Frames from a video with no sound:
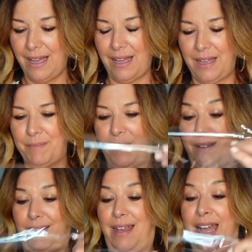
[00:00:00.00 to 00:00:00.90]
Um,
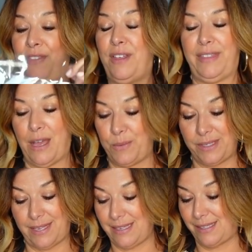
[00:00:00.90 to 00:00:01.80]
I thought that
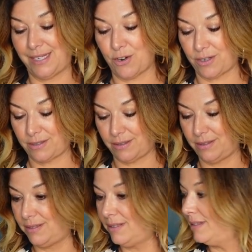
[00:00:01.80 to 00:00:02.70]
was hysterical.
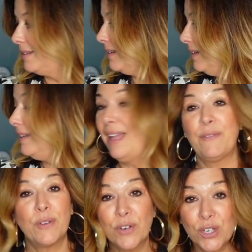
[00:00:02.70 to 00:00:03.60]
Have
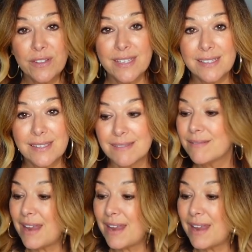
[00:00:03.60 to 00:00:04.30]
you ever heard of this?